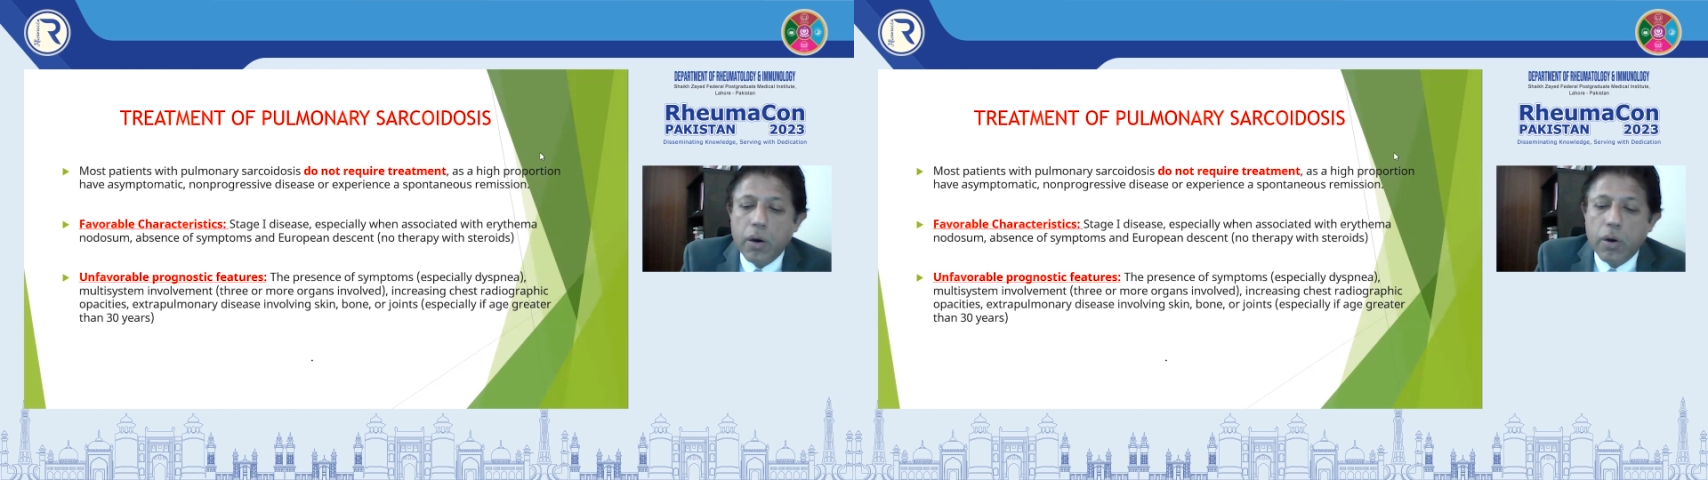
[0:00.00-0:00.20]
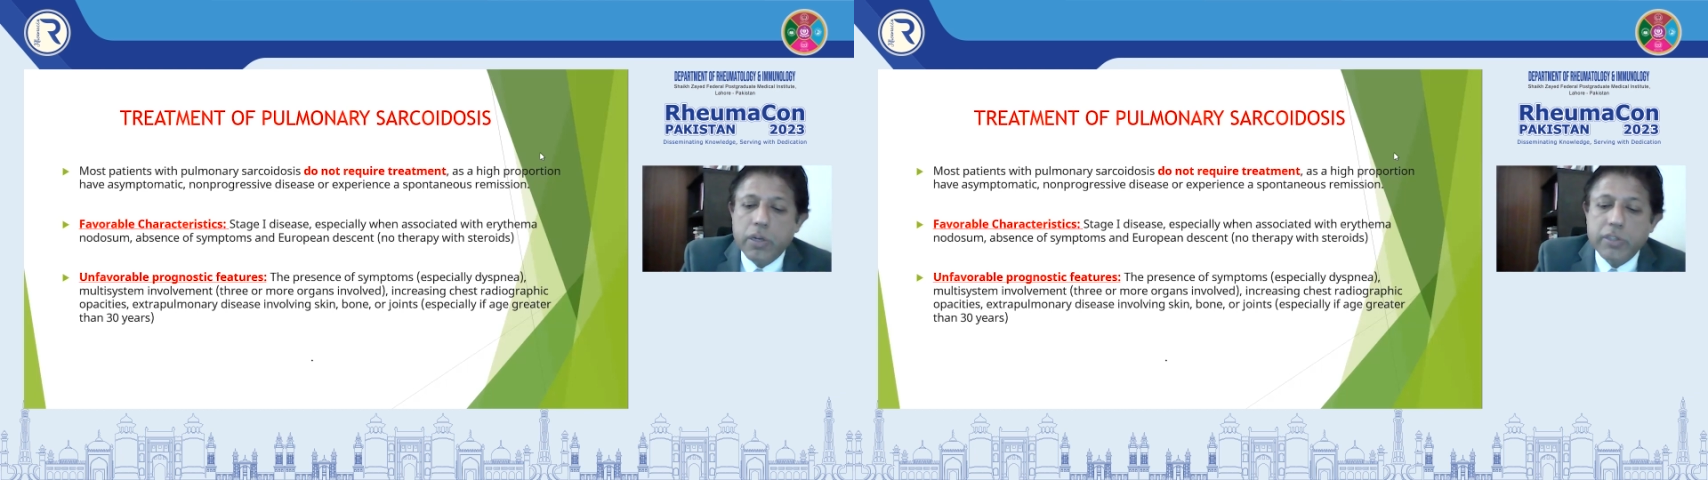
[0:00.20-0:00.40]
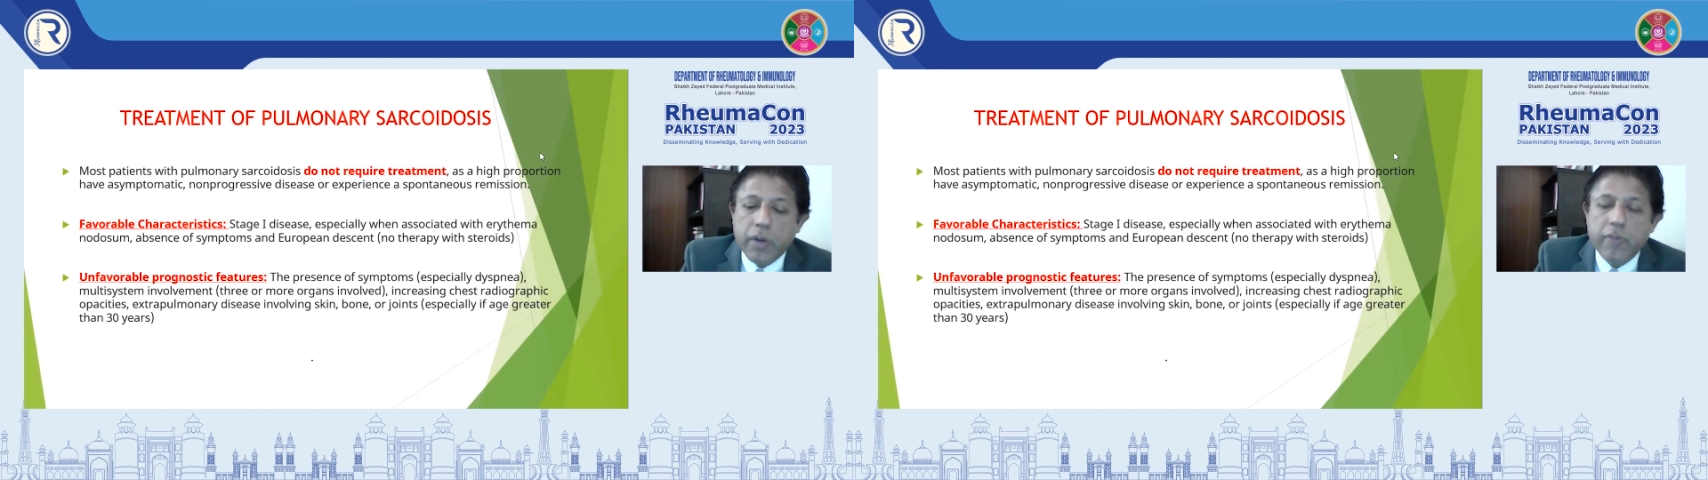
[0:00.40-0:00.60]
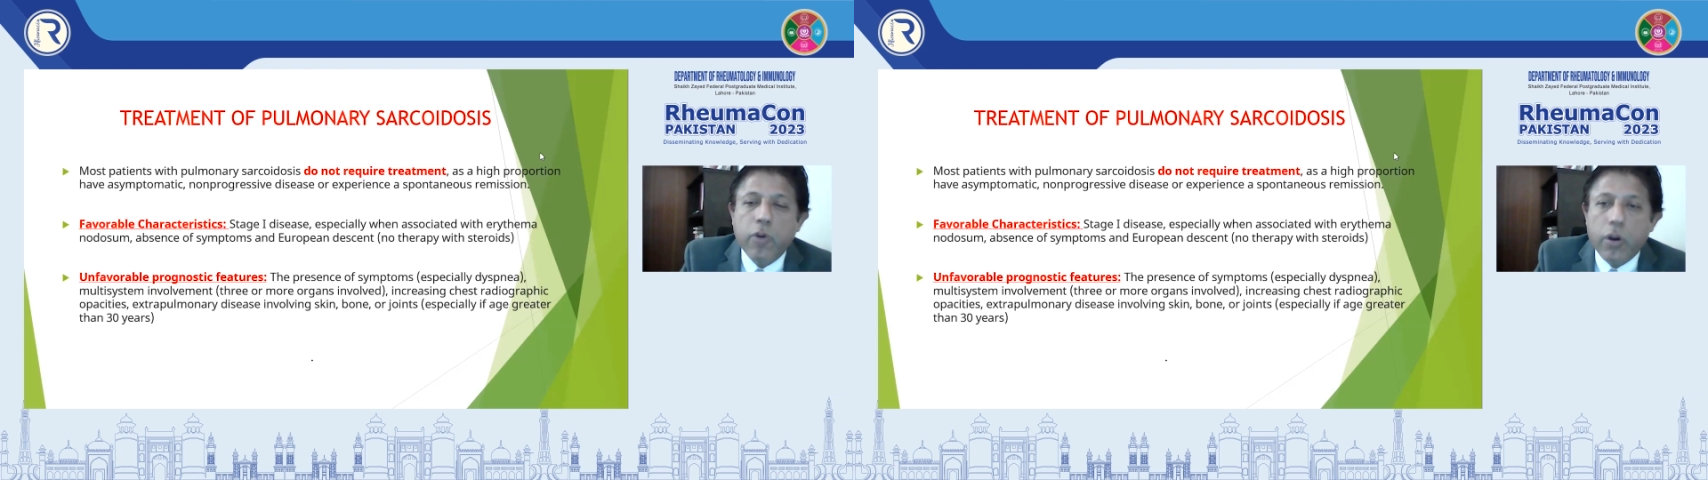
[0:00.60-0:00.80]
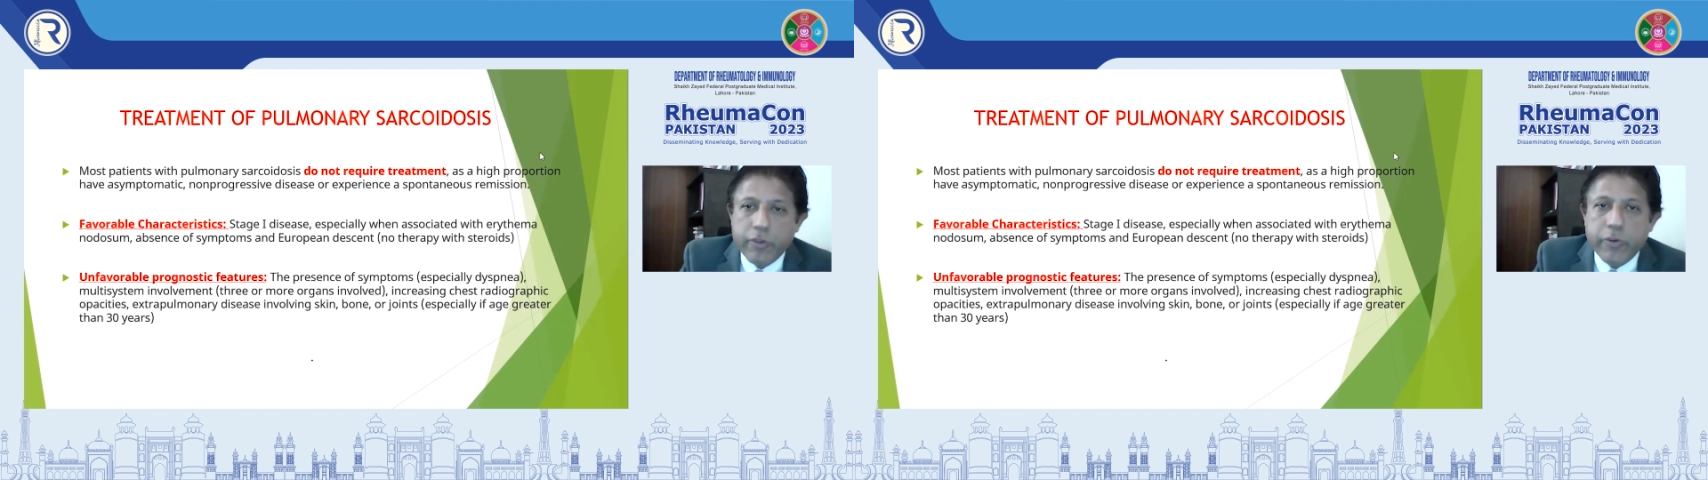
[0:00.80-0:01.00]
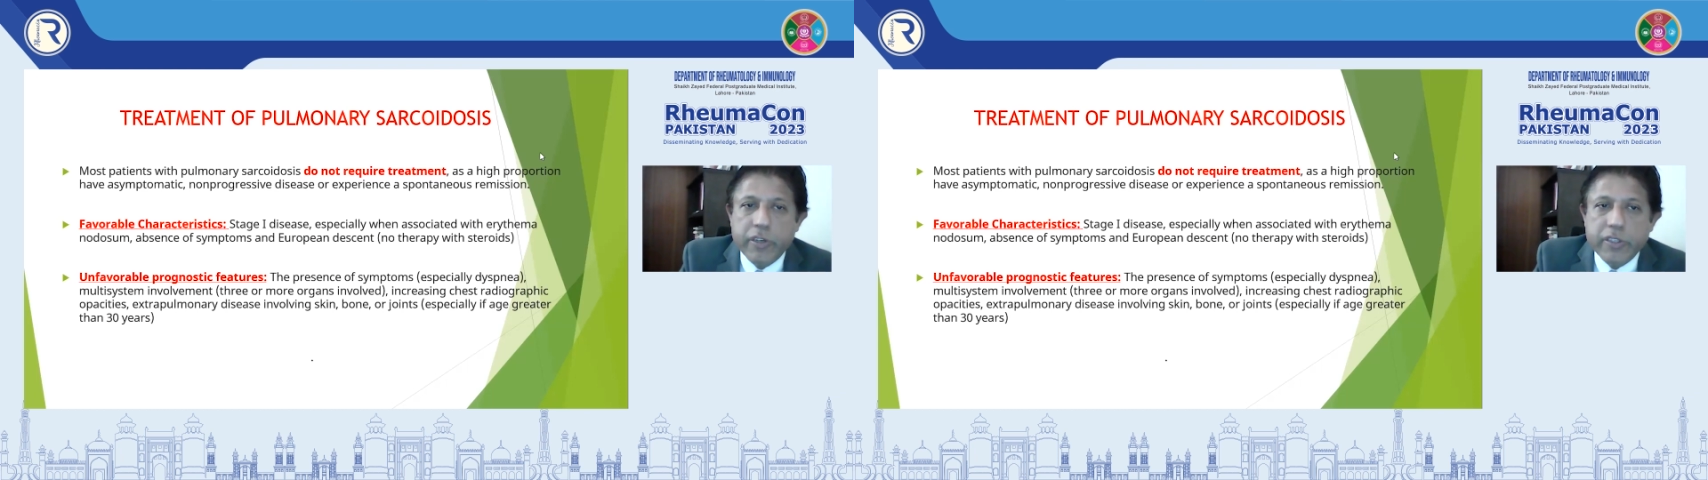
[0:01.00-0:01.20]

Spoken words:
organs are involved, which we'll